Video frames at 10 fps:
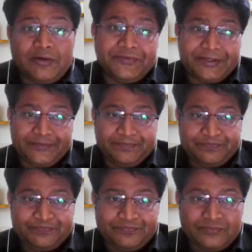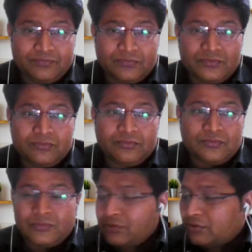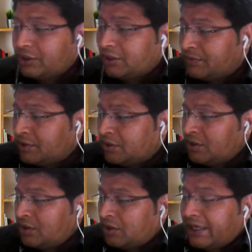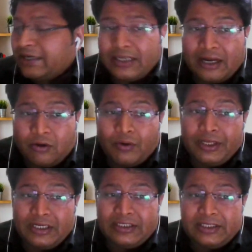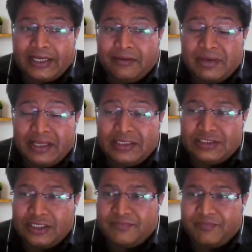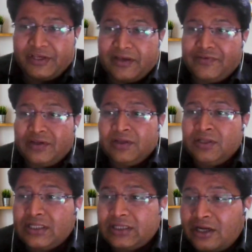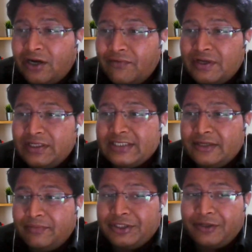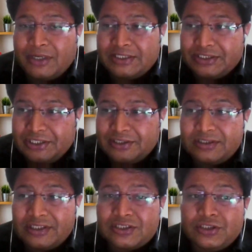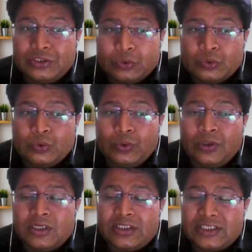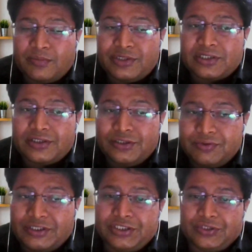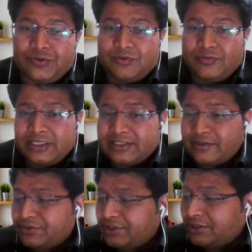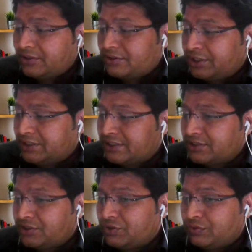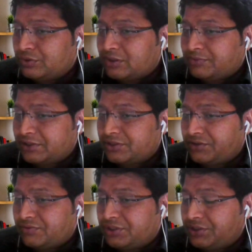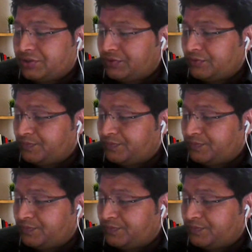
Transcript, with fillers: aware okay and accordingly they can manage their behavior the third one is limited by share section 2 subsection 22 Yes, subsec read section 2 subsection 22